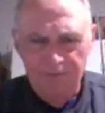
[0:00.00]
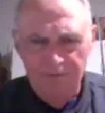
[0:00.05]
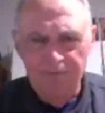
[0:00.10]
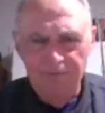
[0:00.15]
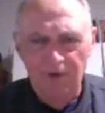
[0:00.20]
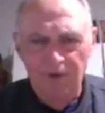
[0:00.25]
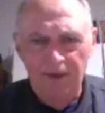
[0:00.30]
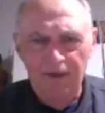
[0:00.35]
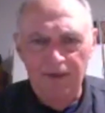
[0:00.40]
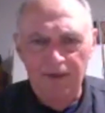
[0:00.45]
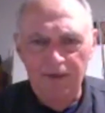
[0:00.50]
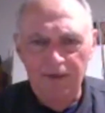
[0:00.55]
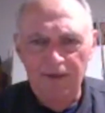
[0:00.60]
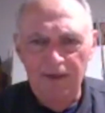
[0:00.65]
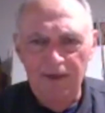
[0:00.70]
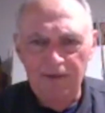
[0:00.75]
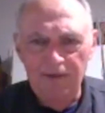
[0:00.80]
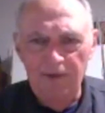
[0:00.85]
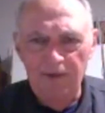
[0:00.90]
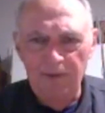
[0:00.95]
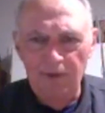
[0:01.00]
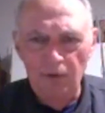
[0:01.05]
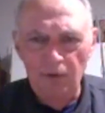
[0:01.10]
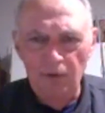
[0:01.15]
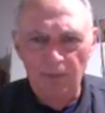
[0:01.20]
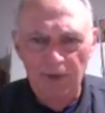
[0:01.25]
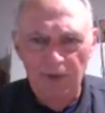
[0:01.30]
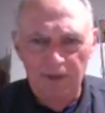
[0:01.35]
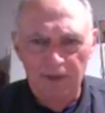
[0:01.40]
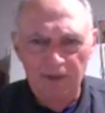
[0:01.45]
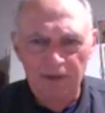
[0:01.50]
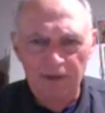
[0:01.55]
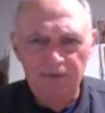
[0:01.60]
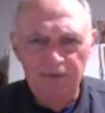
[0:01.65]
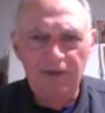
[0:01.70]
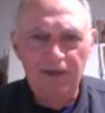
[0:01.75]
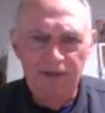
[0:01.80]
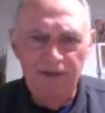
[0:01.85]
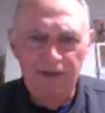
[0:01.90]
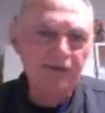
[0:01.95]
Frankie had to be home by
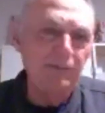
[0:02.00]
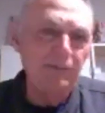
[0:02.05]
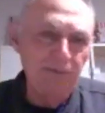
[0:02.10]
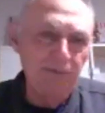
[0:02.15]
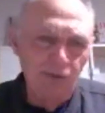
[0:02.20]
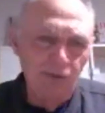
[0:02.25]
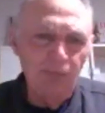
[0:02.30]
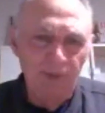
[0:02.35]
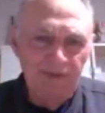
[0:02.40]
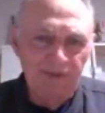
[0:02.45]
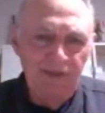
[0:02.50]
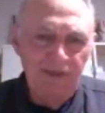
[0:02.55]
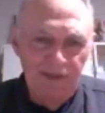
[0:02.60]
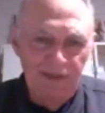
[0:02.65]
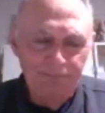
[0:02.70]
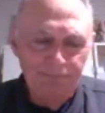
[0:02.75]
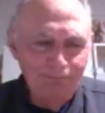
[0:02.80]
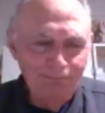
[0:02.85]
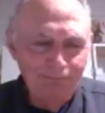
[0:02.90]
11. I had to be home by 10.